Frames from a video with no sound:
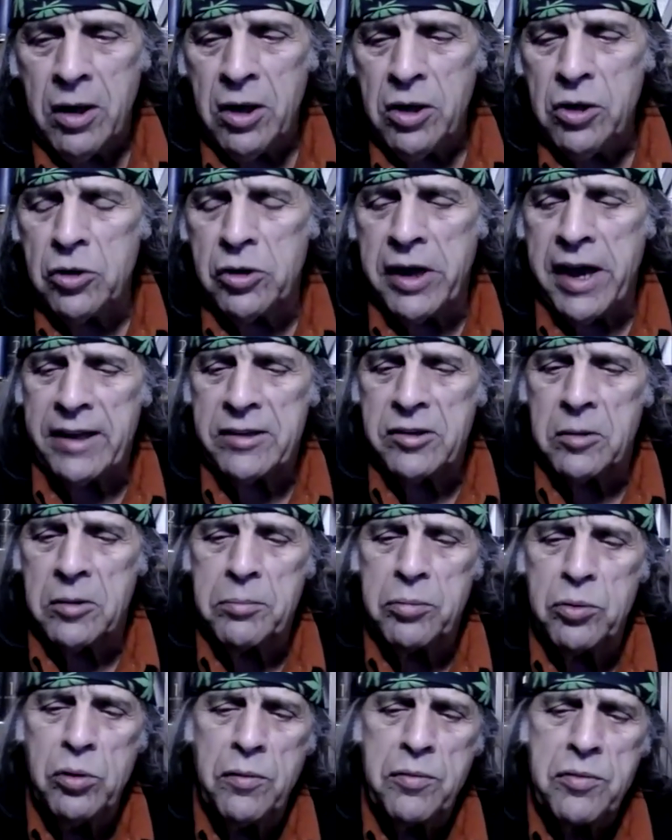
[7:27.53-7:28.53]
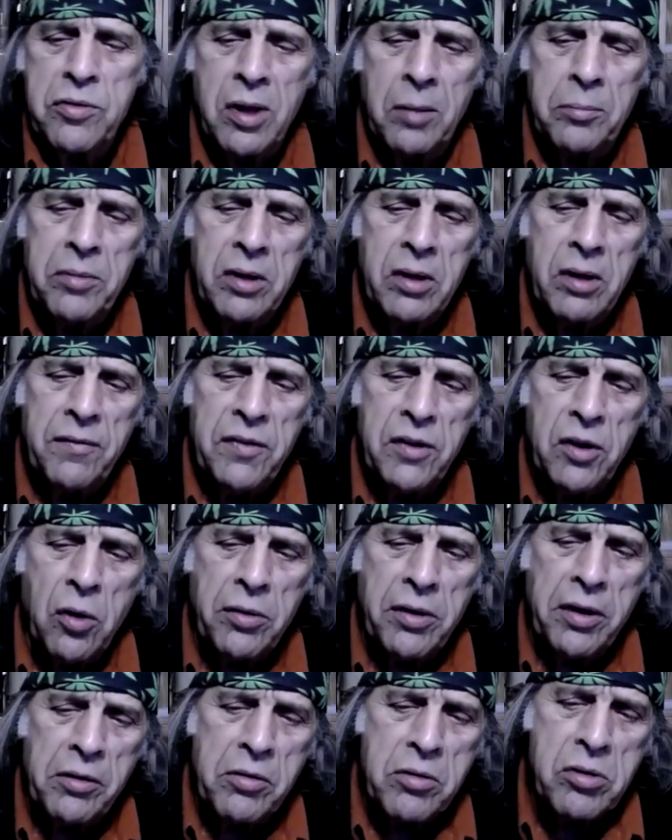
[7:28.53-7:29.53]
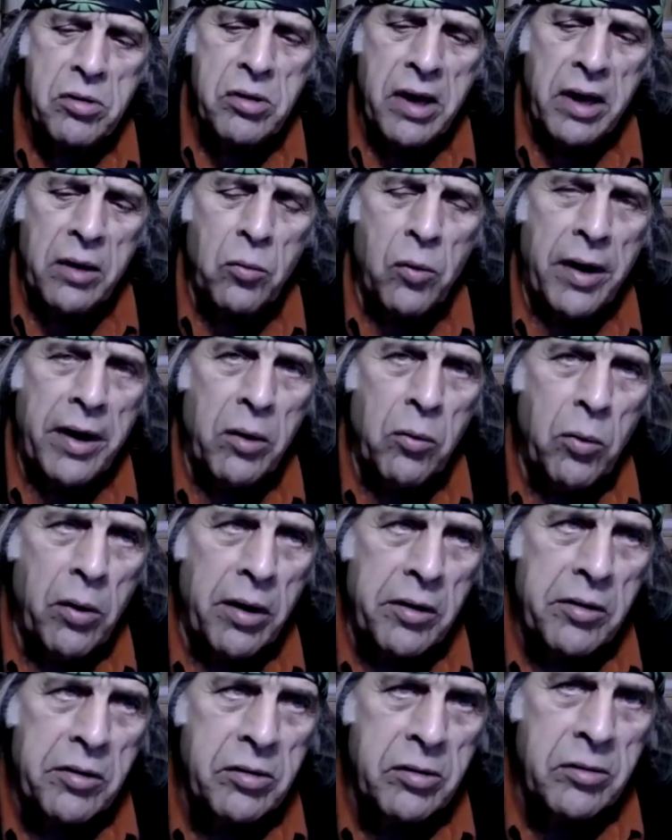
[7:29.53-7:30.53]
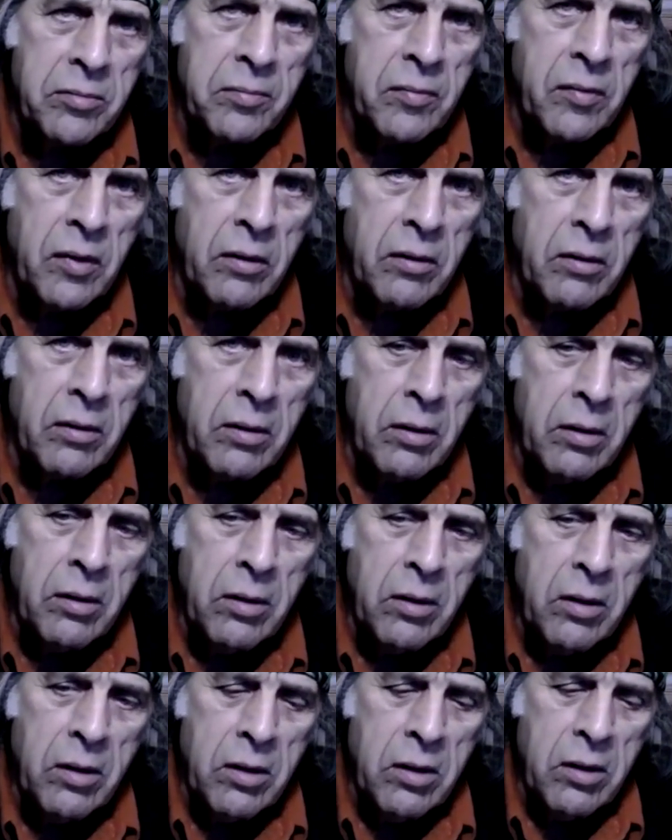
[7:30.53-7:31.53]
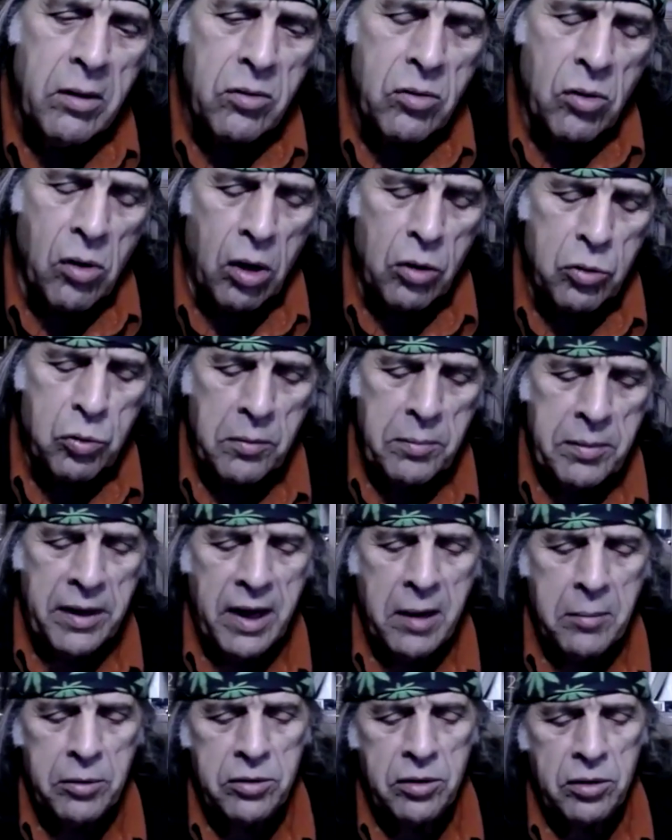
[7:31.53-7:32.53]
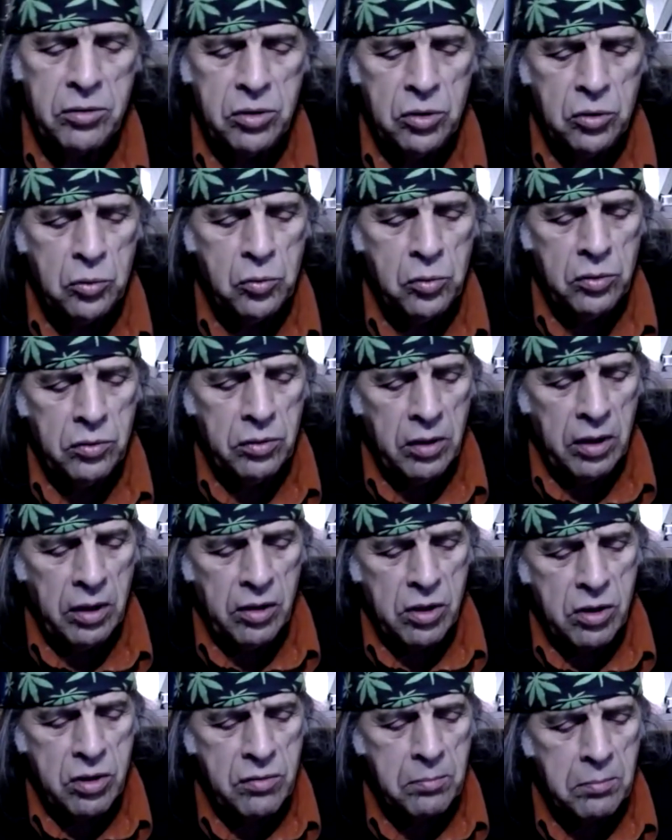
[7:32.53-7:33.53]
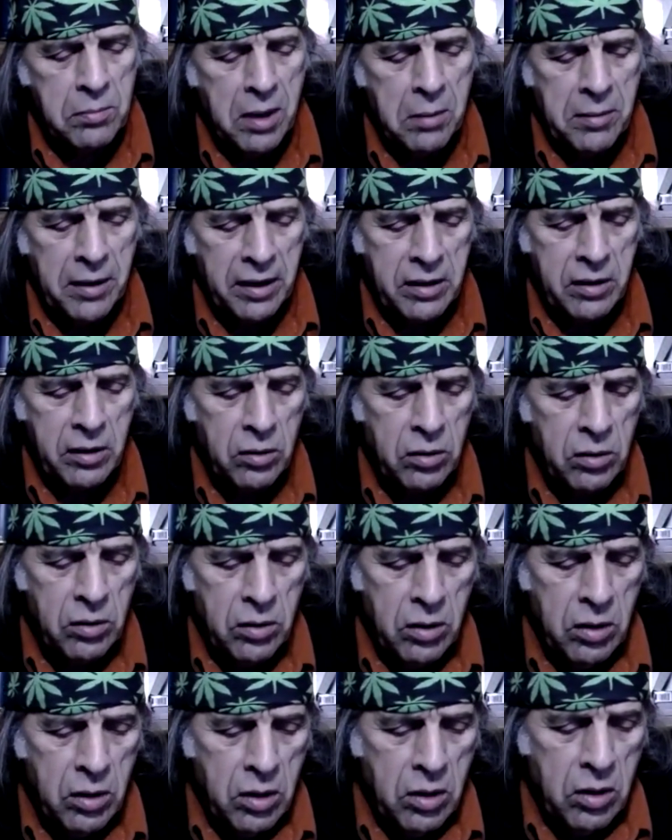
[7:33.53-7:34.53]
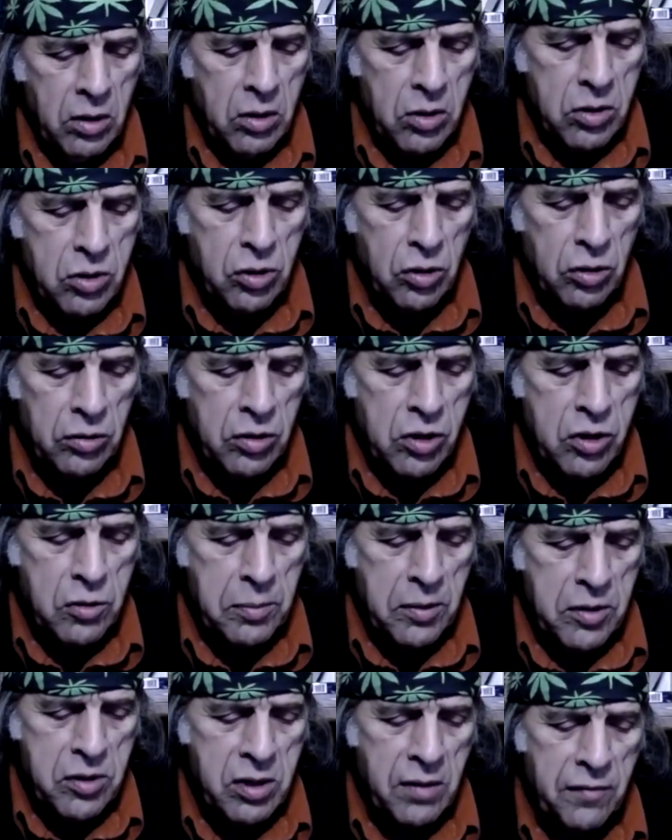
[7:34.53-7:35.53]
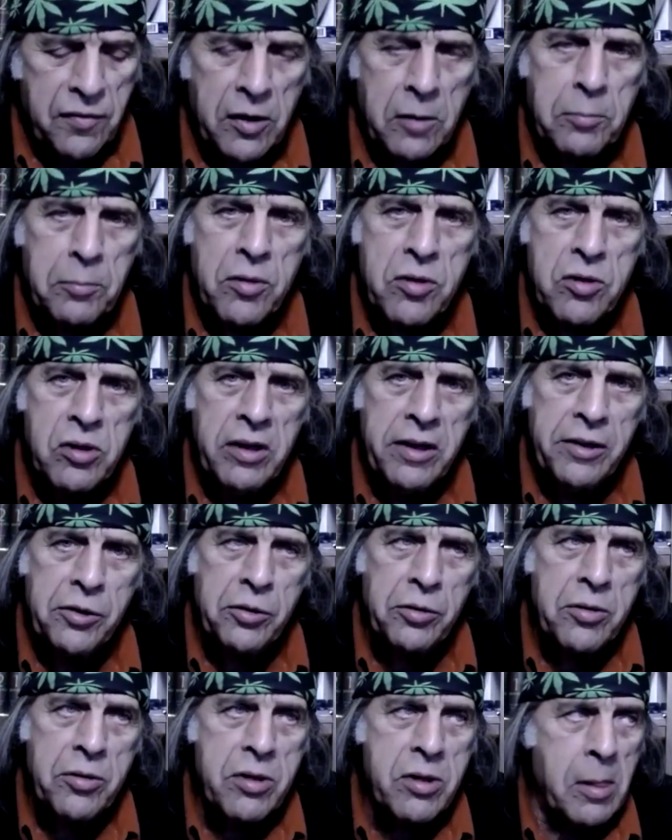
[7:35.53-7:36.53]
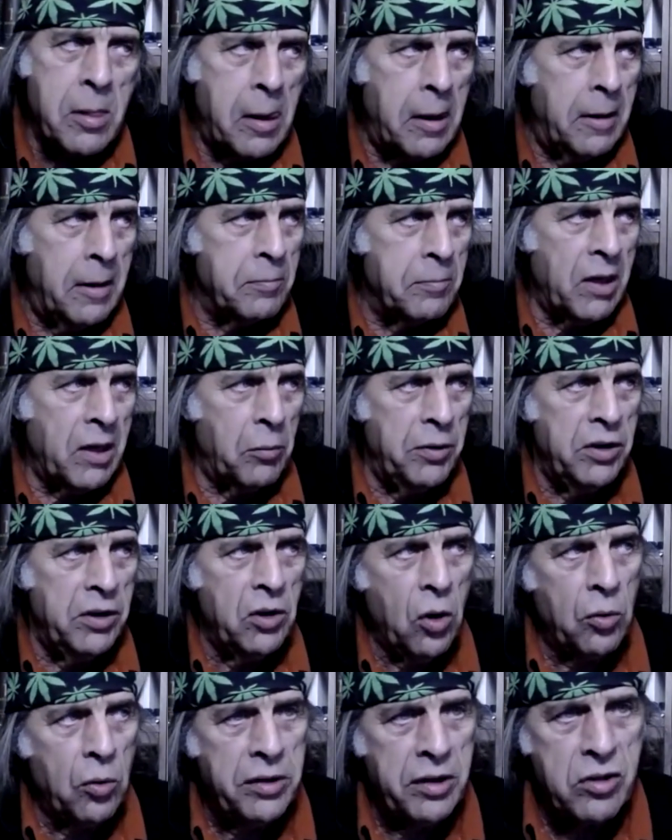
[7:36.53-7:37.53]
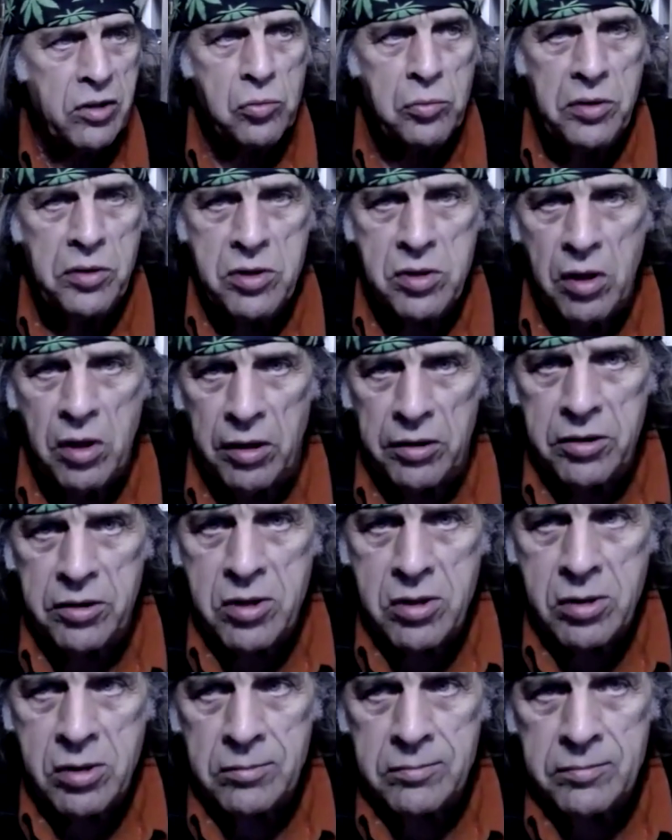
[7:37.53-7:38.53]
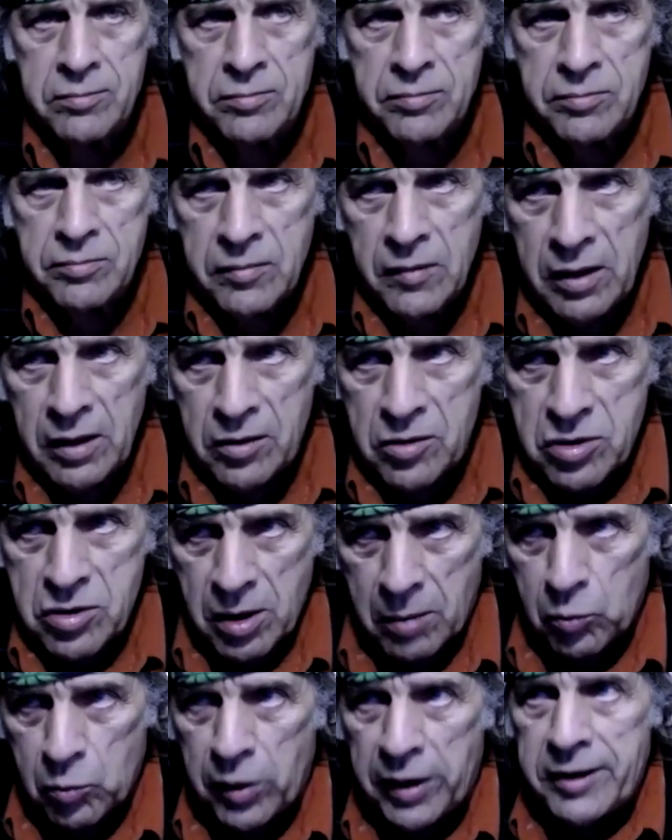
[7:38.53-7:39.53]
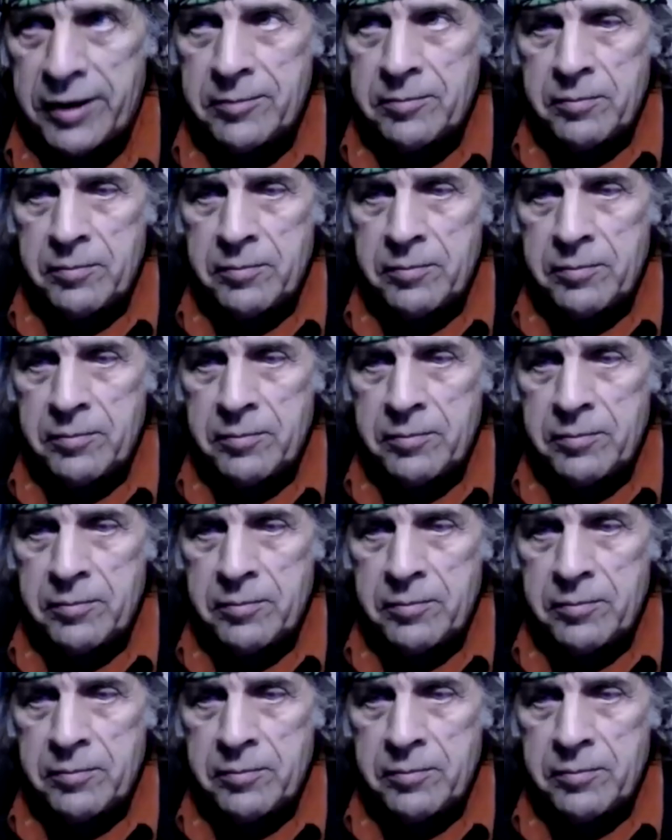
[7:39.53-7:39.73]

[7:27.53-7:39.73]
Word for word: You can't improve something if you don't understand why it works. So all we've been able to do is mimic certain specific procedures that we know gets results in some way.